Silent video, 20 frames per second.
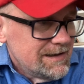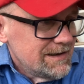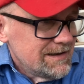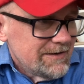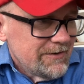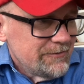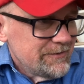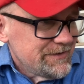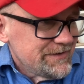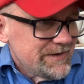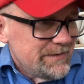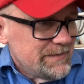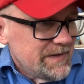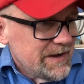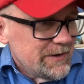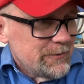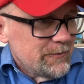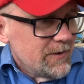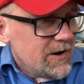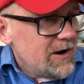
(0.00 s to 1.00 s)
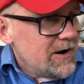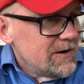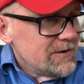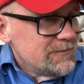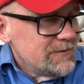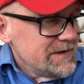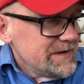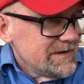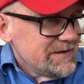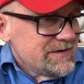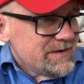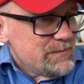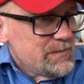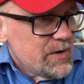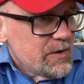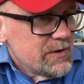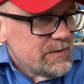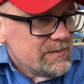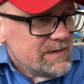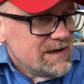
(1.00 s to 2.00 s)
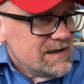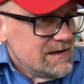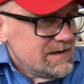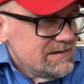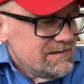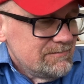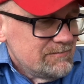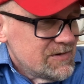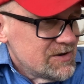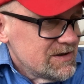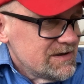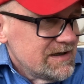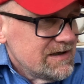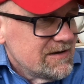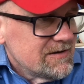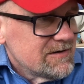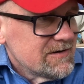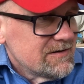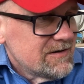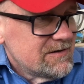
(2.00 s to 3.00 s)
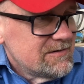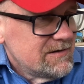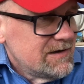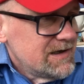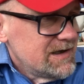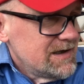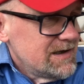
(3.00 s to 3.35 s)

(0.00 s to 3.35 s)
there was something wrong with this apartment in Monte Carlo.